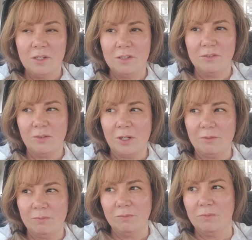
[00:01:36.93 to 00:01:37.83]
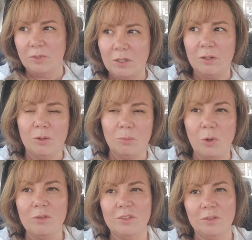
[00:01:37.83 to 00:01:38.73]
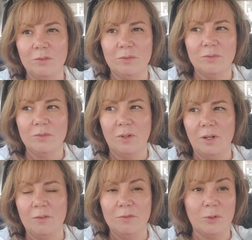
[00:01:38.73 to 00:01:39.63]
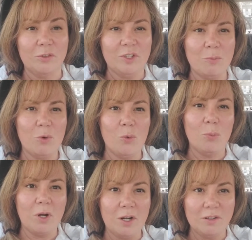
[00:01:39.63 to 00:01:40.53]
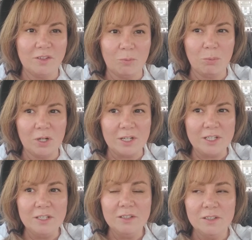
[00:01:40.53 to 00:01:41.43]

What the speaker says: it's where most of first-time home buyers are buying.